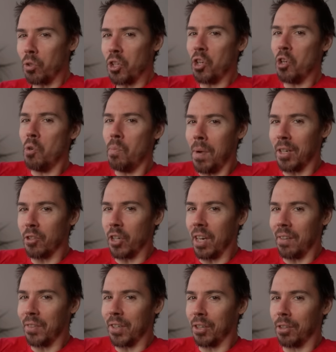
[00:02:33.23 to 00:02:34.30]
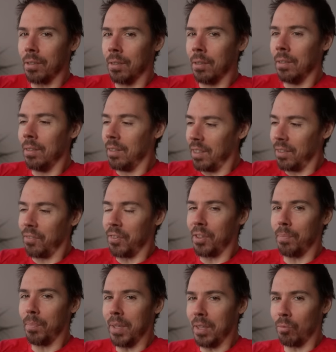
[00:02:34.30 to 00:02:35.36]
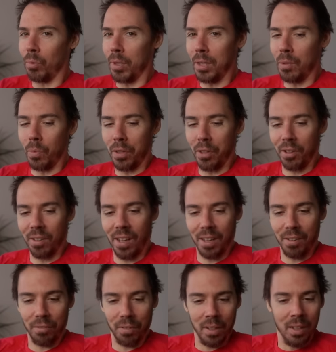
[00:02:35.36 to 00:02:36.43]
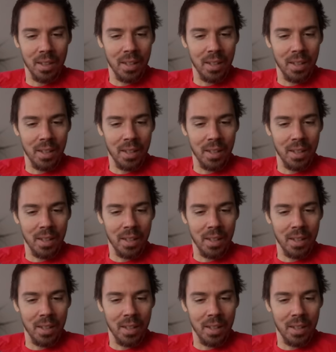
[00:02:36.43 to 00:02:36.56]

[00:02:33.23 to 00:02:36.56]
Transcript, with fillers: too much heavier if you're being real with your life.